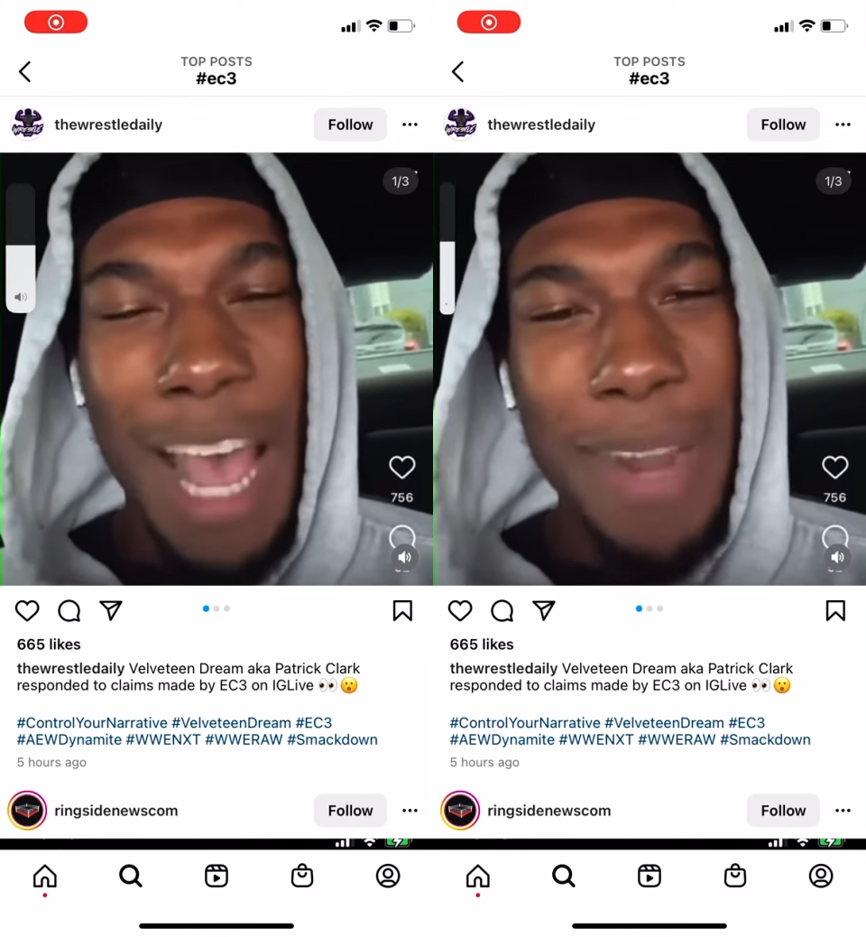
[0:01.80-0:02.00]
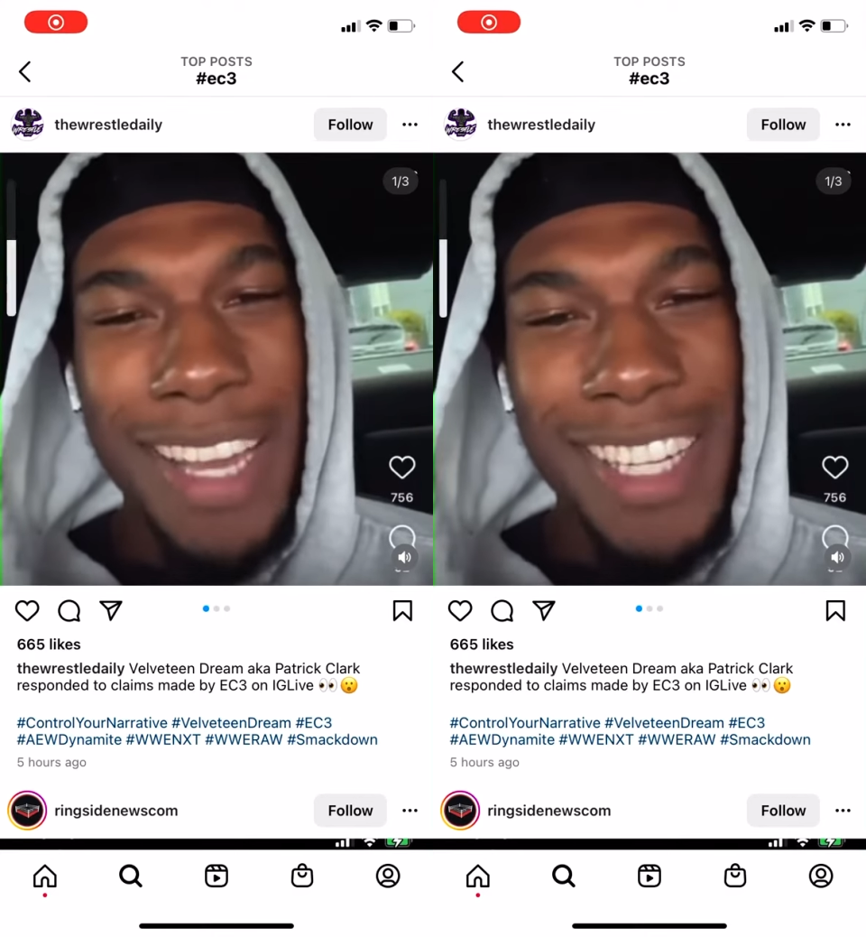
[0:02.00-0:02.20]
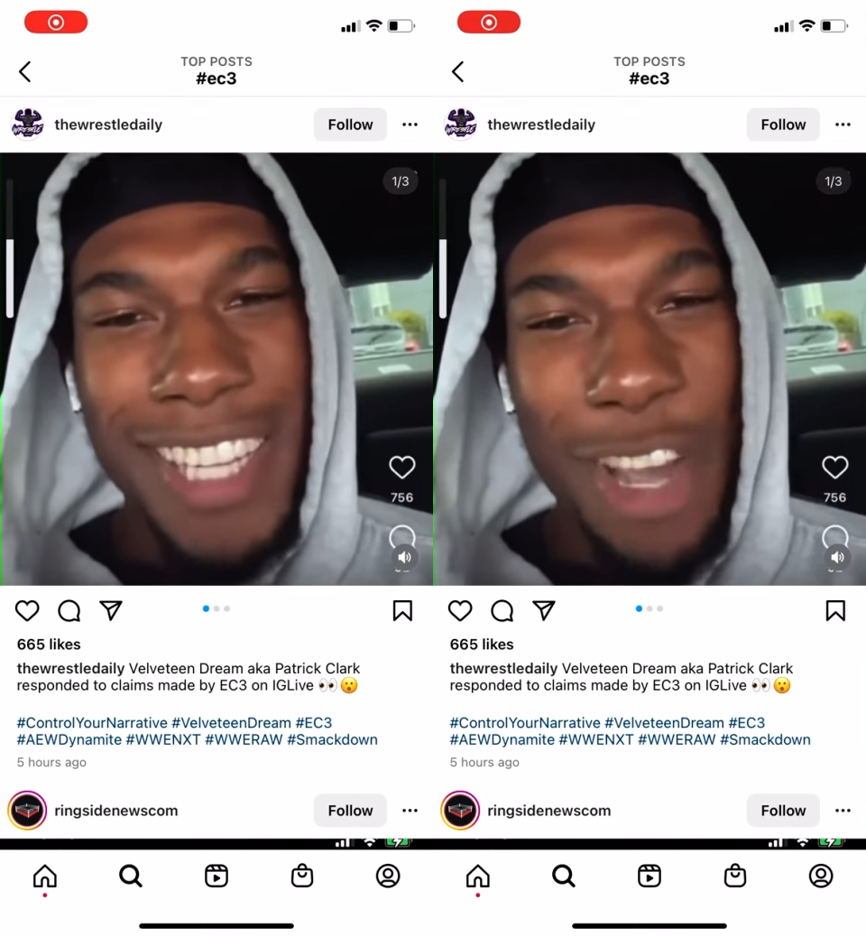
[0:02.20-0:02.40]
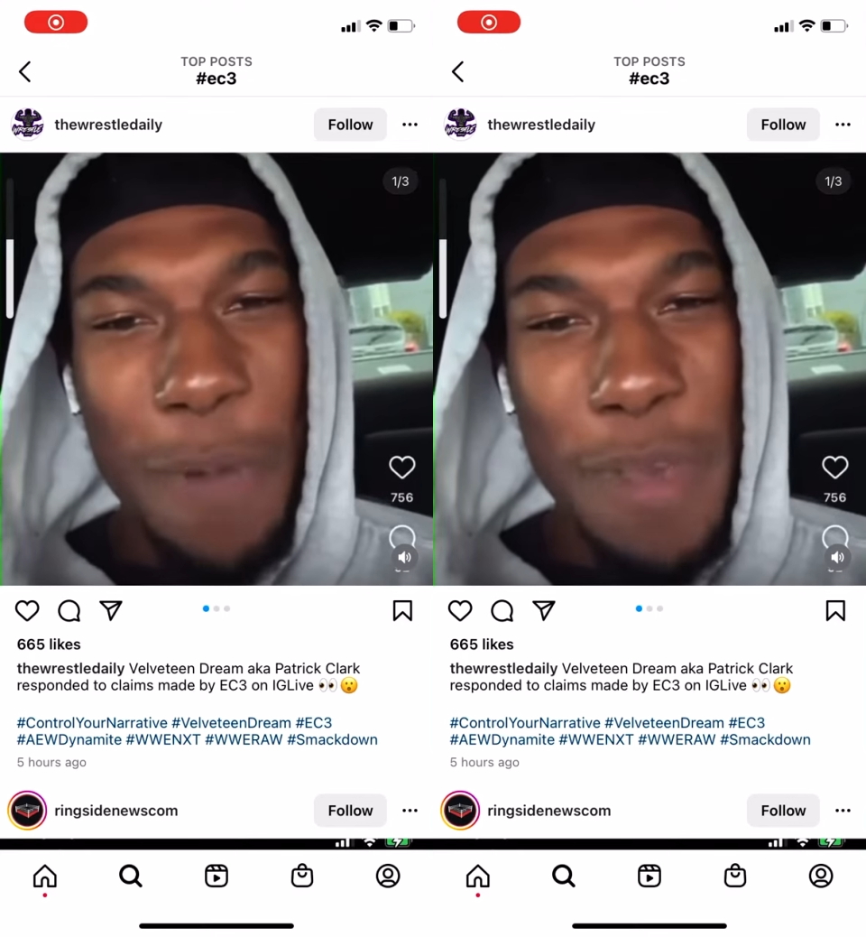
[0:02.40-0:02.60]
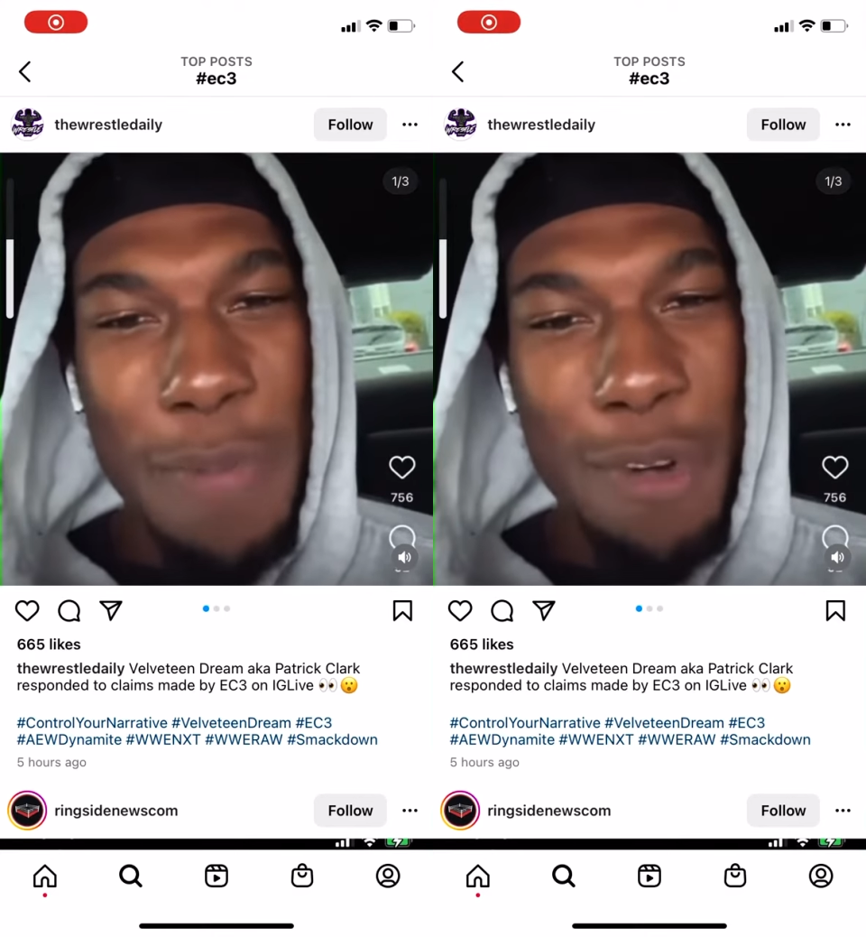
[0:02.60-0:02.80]
I'm not going to
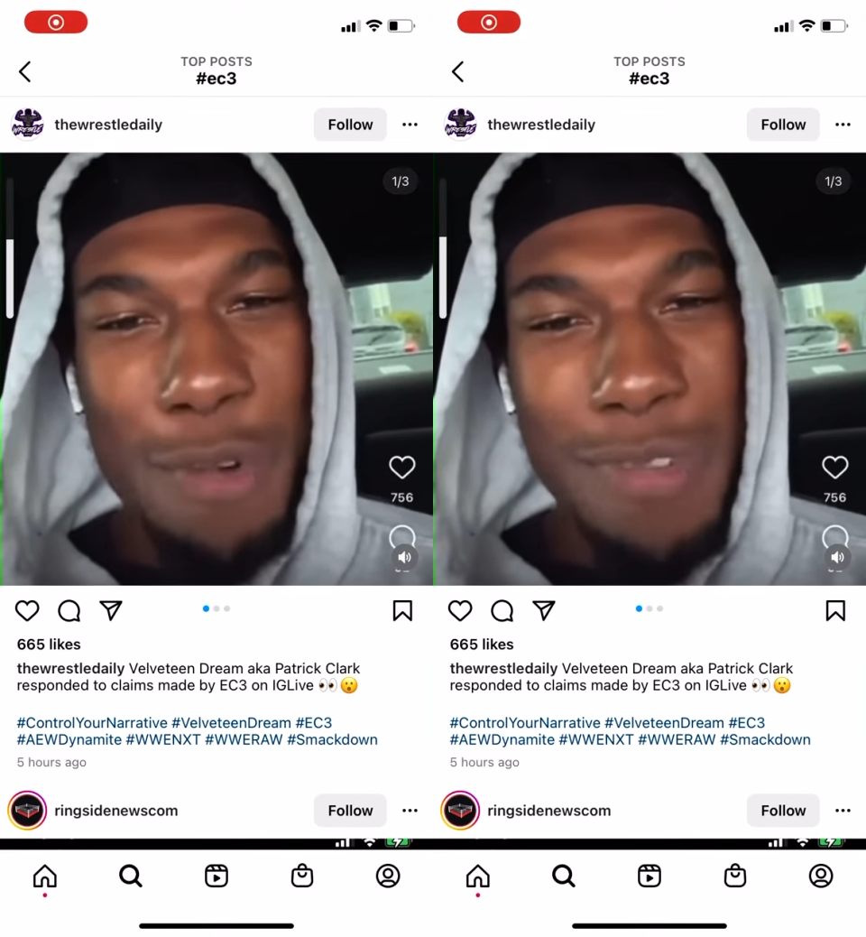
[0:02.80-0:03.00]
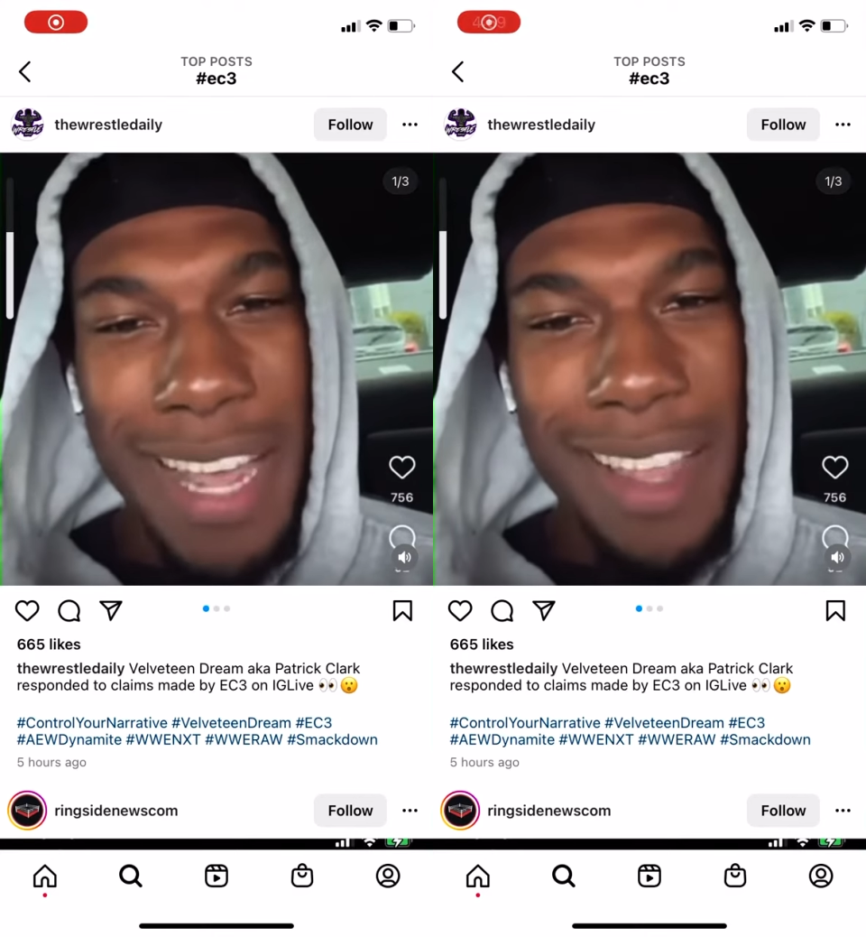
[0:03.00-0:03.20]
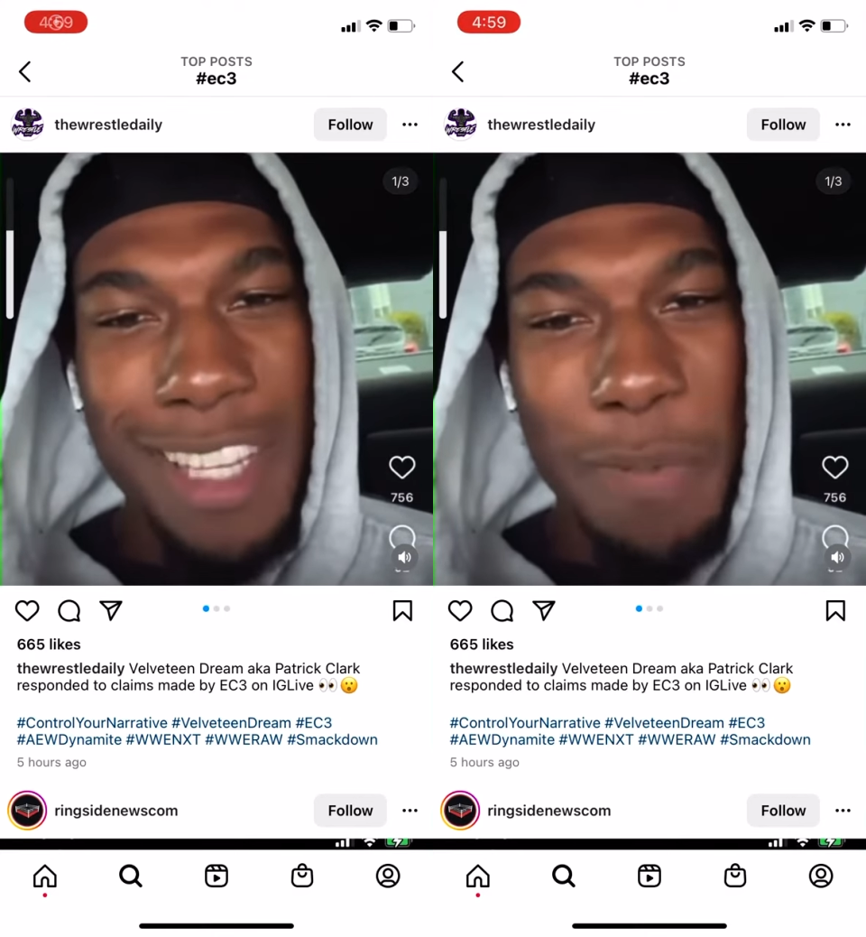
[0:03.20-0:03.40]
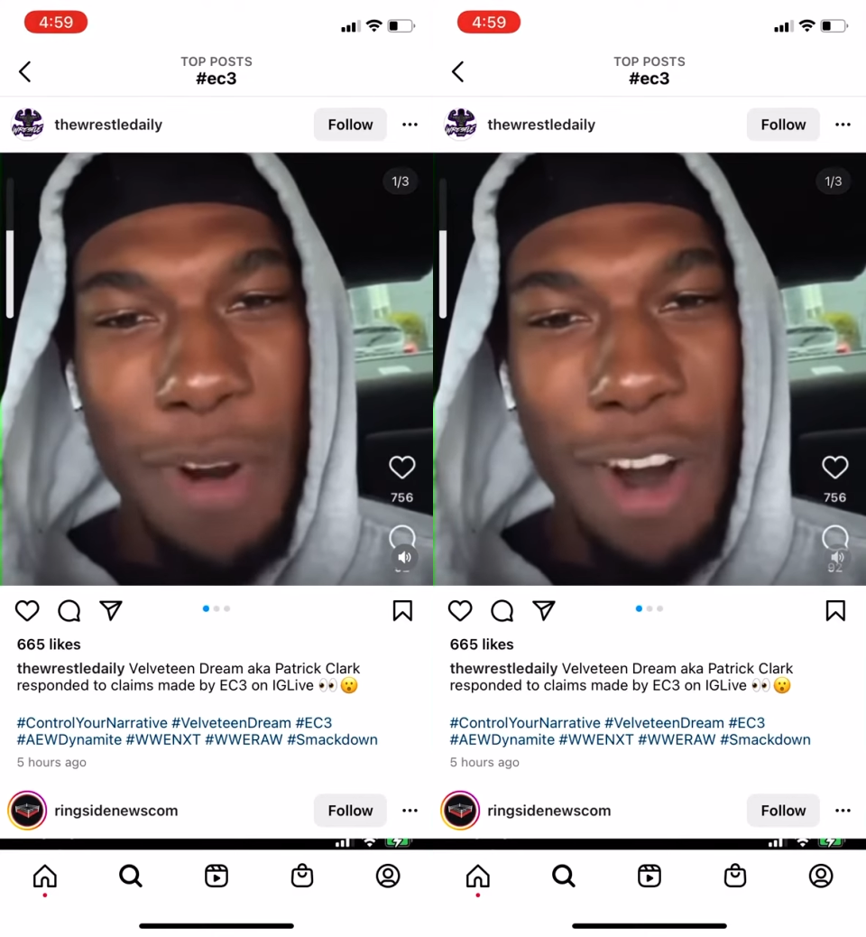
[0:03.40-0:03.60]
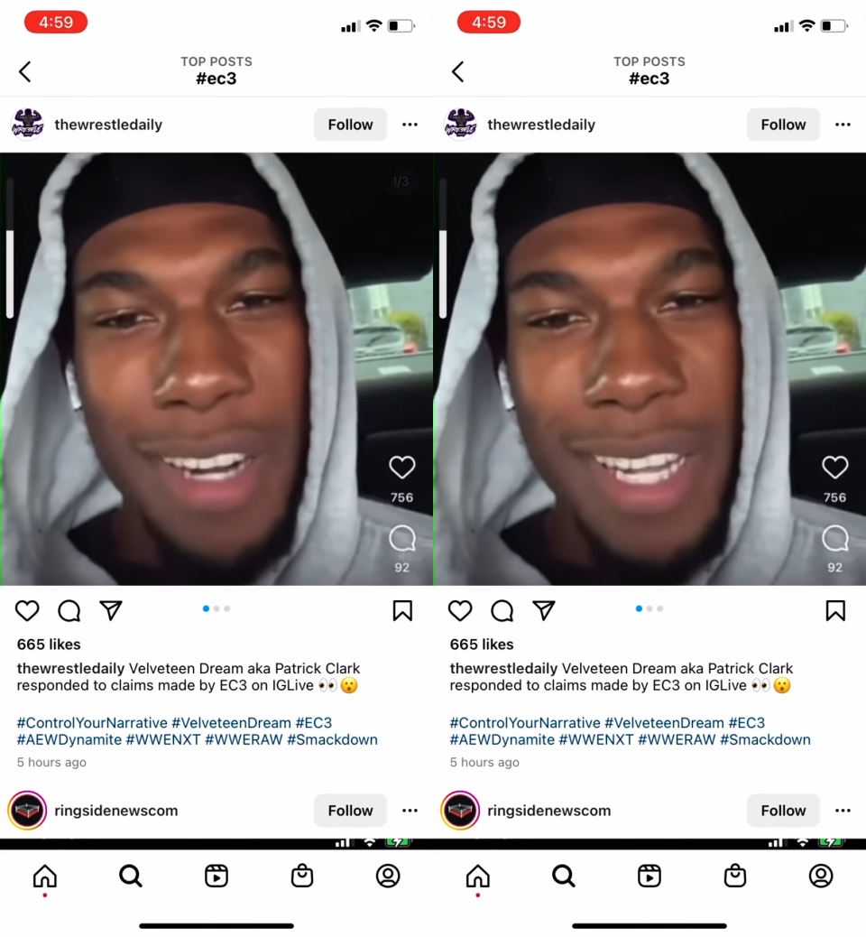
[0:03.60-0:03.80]
tell people who was at this
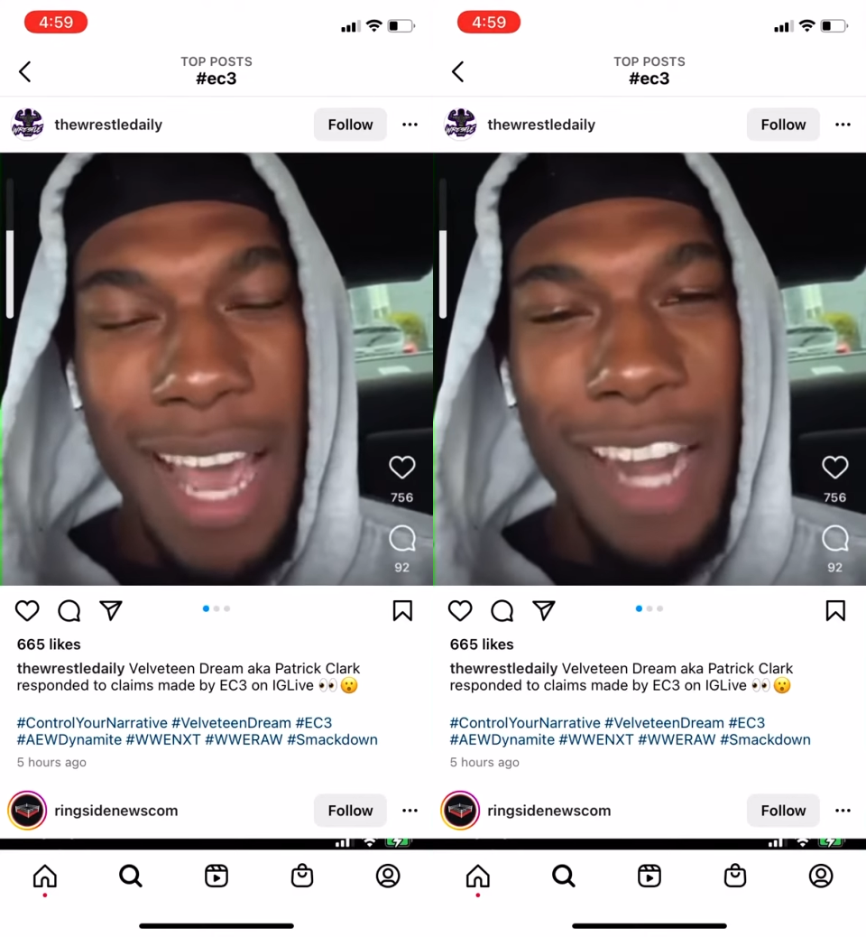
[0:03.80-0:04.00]
party